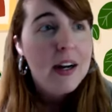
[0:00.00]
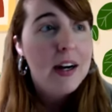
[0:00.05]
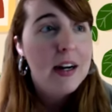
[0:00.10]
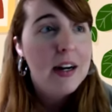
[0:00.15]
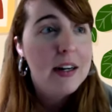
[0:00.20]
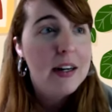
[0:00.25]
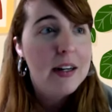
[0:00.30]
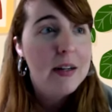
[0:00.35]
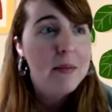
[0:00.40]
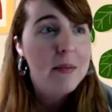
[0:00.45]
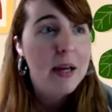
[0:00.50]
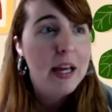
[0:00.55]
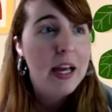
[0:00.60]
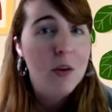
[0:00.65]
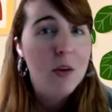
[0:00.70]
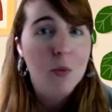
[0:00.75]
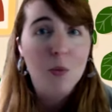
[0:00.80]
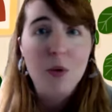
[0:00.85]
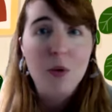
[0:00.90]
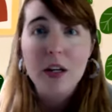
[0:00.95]
Um,
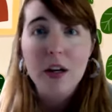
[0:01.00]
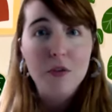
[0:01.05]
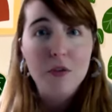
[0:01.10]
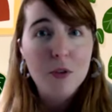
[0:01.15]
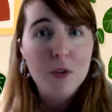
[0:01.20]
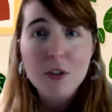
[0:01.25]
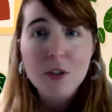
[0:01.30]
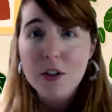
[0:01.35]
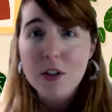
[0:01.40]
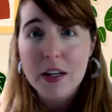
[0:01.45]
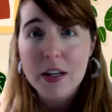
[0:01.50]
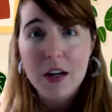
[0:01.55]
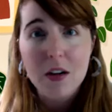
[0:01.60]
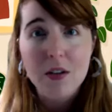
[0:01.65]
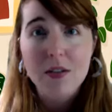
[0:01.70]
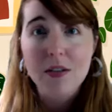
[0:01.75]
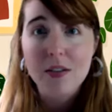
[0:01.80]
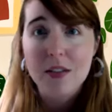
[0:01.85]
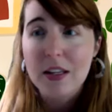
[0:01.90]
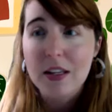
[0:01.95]
and we unfortunately are
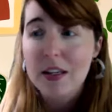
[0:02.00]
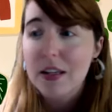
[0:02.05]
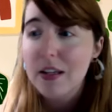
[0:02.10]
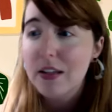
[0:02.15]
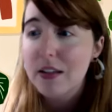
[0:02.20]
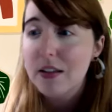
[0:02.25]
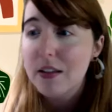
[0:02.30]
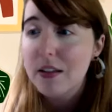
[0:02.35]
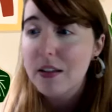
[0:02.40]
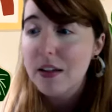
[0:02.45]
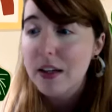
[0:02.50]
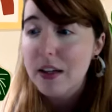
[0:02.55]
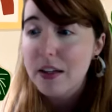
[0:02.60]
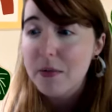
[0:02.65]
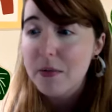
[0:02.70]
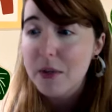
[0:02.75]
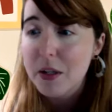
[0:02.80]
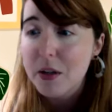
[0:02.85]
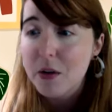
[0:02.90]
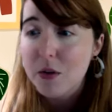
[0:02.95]
seeing,
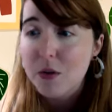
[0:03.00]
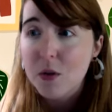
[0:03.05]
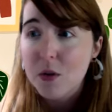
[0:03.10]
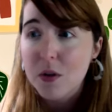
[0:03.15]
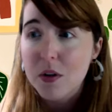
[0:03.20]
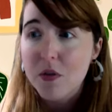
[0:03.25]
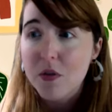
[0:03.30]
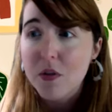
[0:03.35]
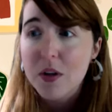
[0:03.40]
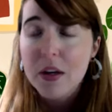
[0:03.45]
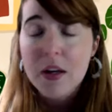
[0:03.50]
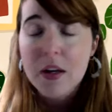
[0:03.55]
um, you know, sort of